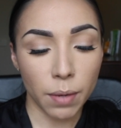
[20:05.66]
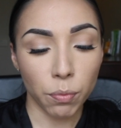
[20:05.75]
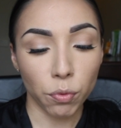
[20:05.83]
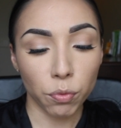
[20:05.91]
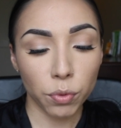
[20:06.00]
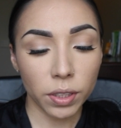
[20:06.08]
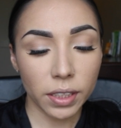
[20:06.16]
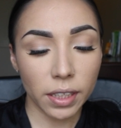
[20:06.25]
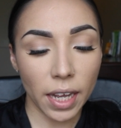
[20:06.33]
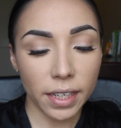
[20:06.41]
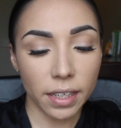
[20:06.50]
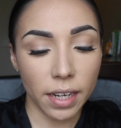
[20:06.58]
am really
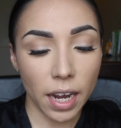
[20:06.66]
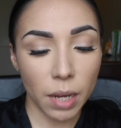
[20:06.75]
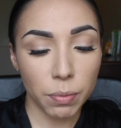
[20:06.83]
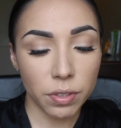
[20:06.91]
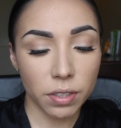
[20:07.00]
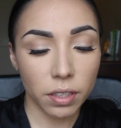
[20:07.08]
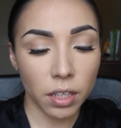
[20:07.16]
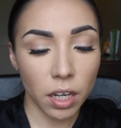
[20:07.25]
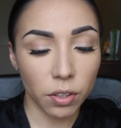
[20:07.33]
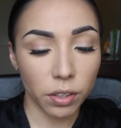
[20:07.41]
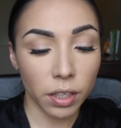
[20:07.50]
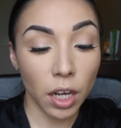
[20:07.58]
liking it. I'm using the
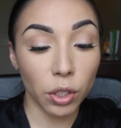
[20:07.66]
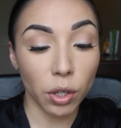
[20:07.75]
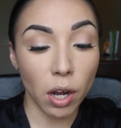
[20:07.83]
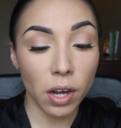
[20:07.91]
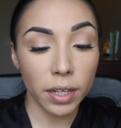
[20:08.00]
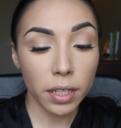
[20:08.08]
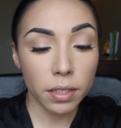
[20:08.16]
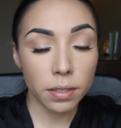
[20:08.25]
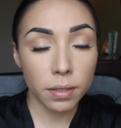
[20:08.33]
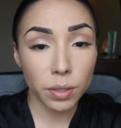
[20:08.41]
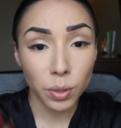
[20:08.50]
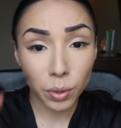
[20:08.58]
color
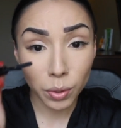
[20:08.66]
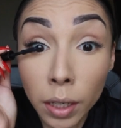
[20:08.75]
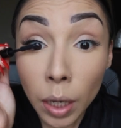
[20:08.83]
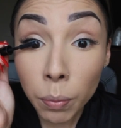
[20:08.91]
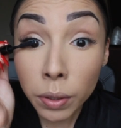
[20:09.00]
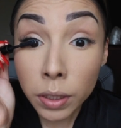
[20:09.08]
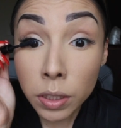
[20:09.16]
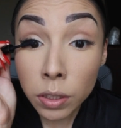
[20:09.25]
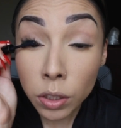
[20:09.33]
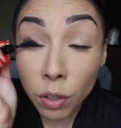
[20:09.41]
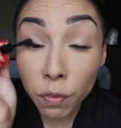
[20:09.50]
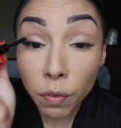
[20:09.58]
Onyx, and I'm really
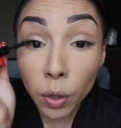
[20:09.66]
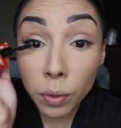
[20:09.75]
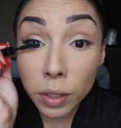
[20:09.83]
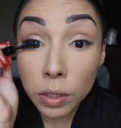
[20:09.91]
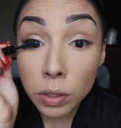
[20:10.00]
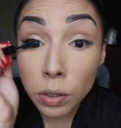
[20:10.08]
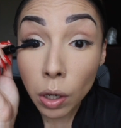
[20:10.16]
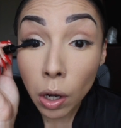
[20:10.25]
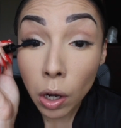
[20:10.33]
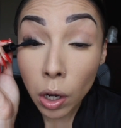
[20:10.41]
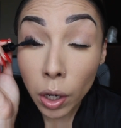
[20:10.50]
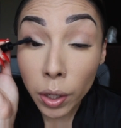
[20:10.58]
just going to focus
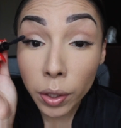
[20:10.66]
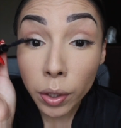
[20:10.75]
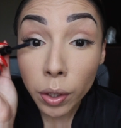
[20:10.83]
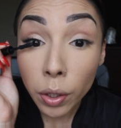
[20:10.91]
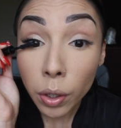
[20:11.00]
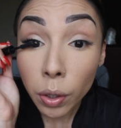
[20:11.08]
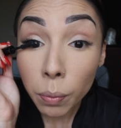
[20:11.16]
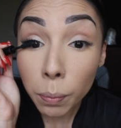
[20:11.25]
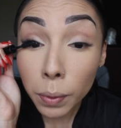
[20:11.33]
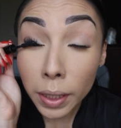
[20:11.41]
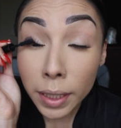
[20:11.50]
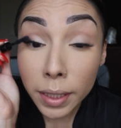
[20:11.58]
on
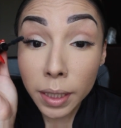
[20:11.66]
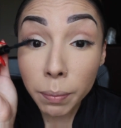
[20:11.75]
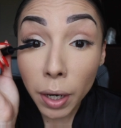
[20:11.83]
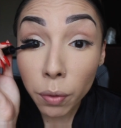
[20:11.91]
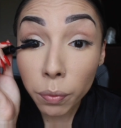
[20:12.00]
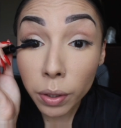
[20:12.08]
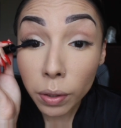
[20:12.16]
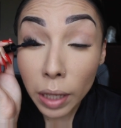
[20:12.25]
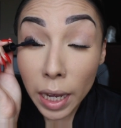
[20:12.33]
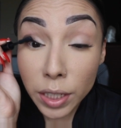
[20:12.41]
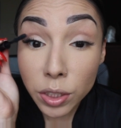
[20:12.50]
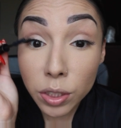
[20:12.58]
blending my real
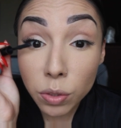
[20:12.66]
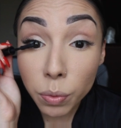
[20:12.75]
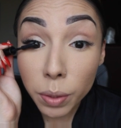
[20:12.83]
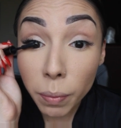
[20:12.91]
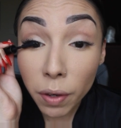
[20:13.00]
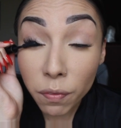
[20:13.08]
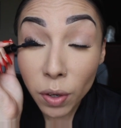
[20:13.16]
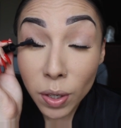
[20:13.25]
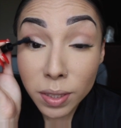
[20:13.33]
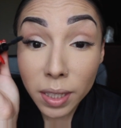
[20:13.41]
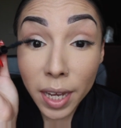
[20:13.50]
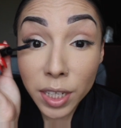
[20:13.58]
lashes with my
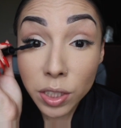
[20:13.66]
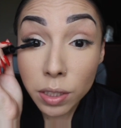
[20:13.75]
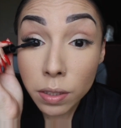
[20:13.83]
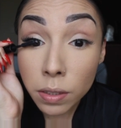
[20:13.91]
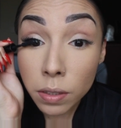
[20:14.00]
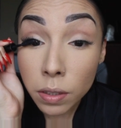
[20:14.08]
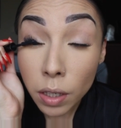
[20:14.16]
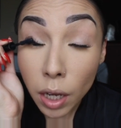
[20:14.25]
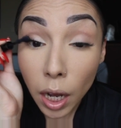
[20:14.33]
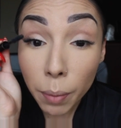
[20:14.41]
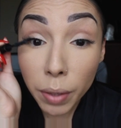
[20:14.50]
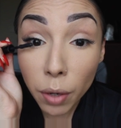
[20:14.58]
false lashes.
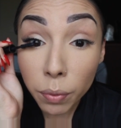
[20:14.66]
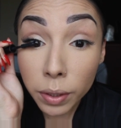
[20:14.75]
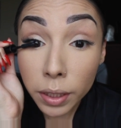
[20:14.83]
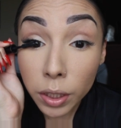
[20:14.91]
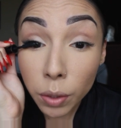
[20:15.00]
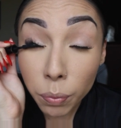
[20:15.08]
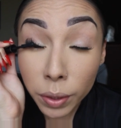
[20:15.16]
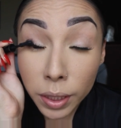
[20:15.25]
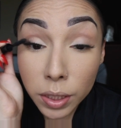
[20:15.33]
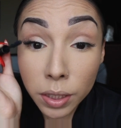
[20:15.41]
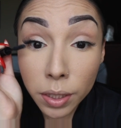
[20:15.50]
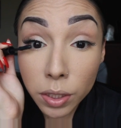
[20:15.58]
I'm not really going to bring
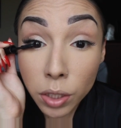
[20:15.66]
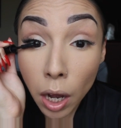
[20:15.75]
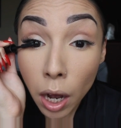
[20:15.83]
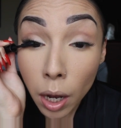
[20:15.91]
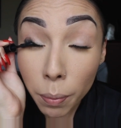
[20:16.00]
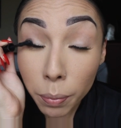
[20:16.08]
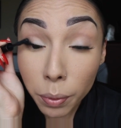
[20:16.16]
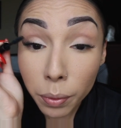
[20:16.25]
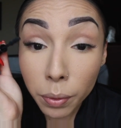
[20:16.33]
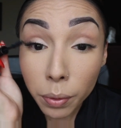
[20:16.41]
it to the top.